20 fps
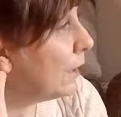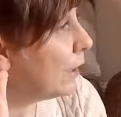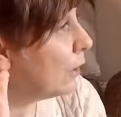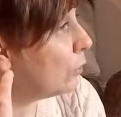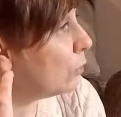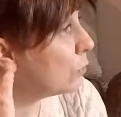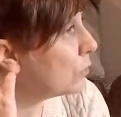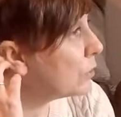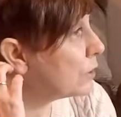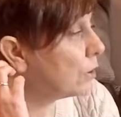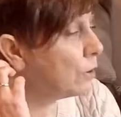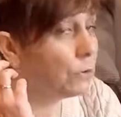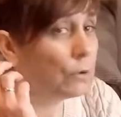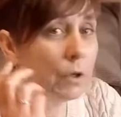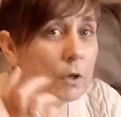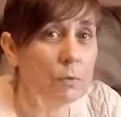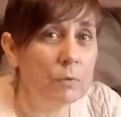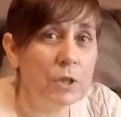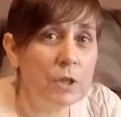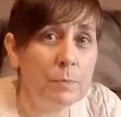And
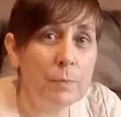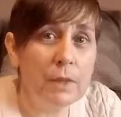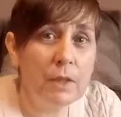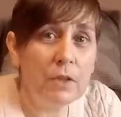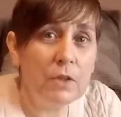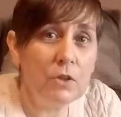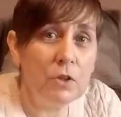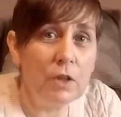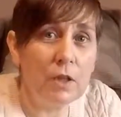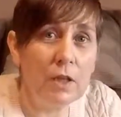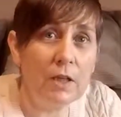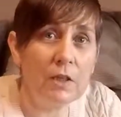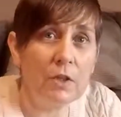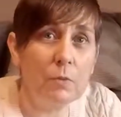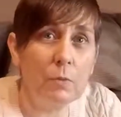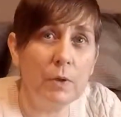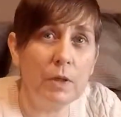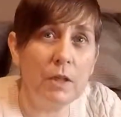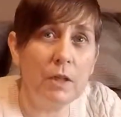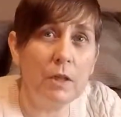also I was speaking to you
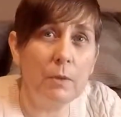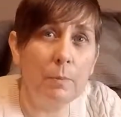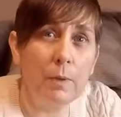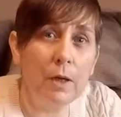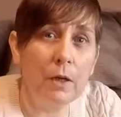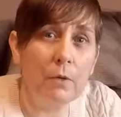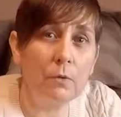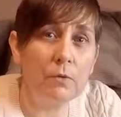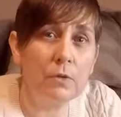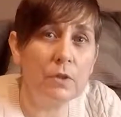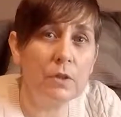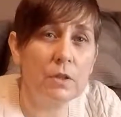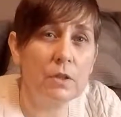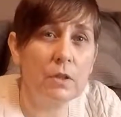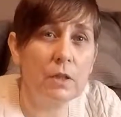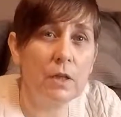last week about